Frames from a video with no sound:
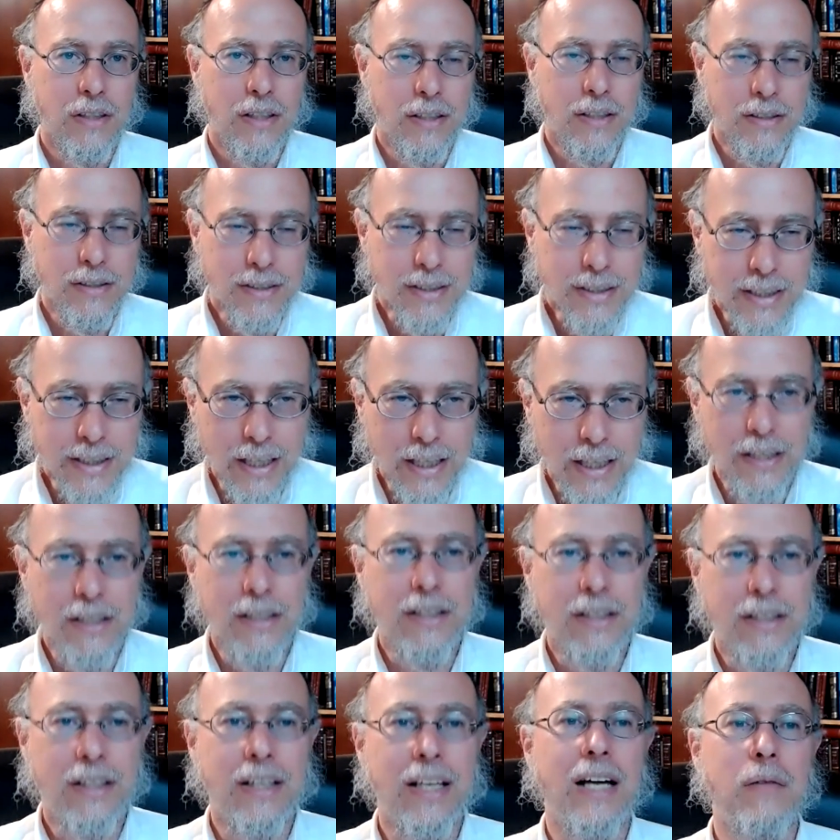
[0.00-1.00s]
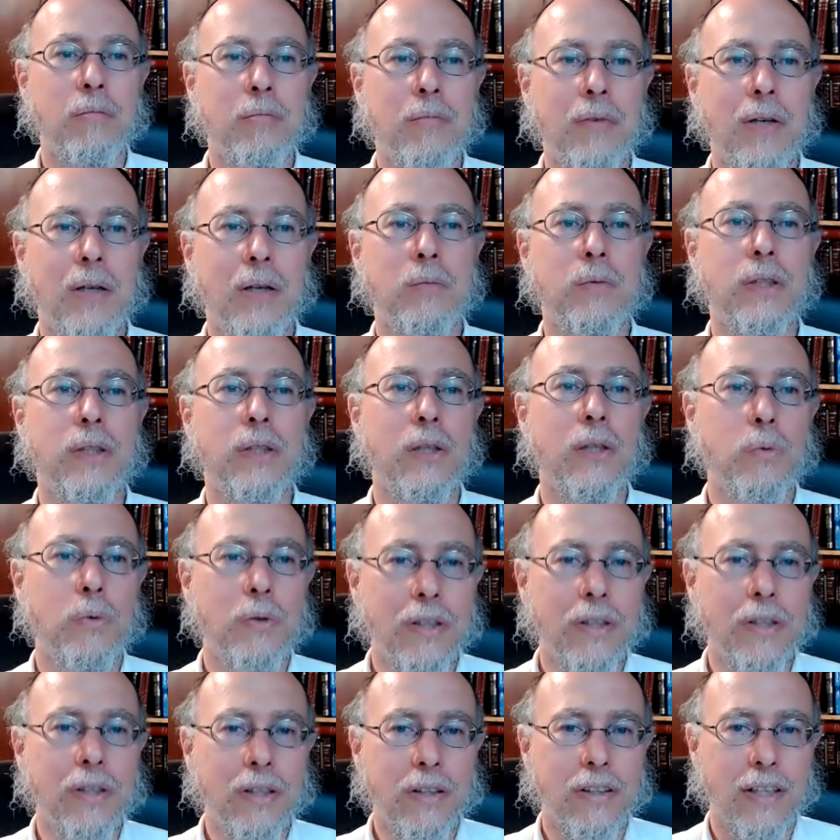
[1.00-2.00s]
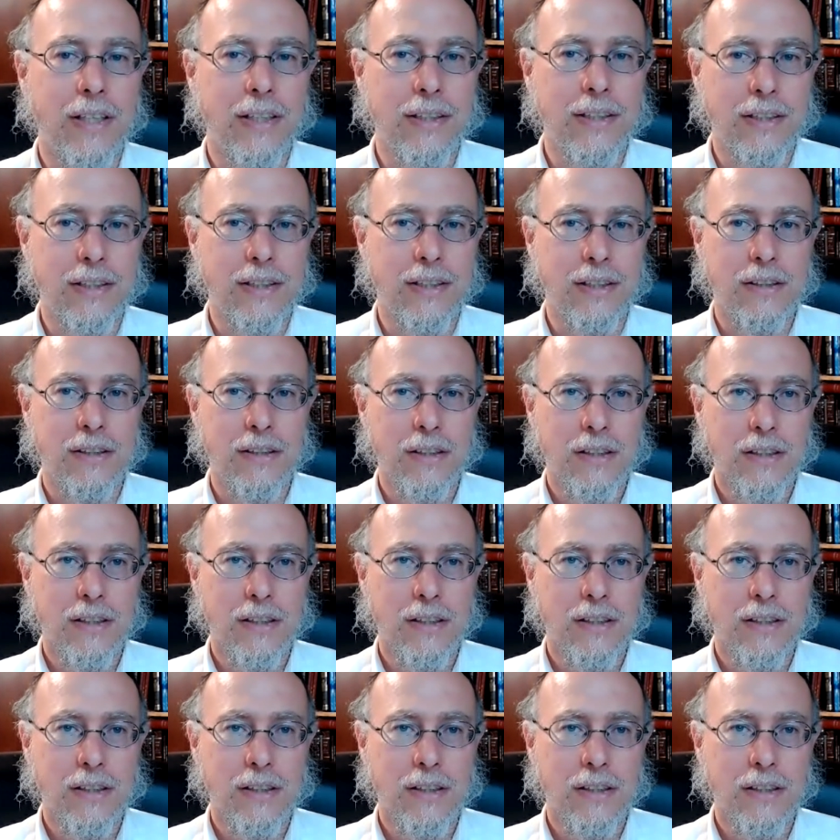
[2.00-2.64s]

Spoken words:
and take that memory with us